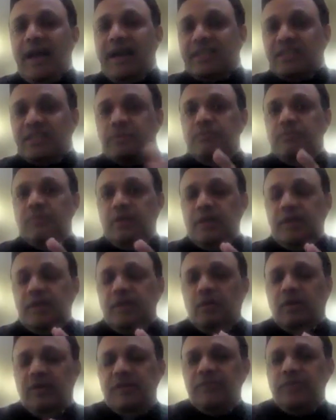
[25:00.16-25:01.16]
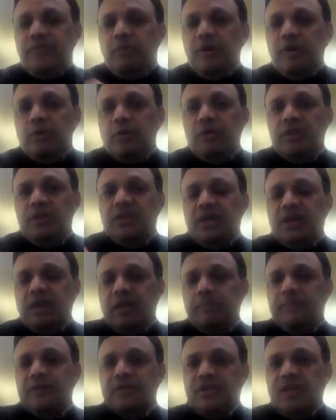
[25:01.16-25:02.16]
if you were doing
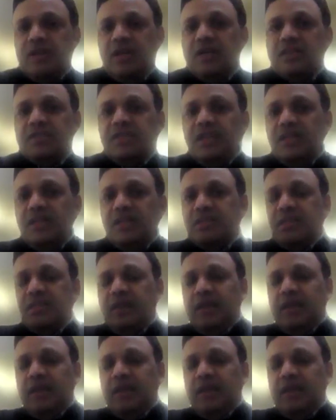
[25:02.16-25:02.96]
30% ourselves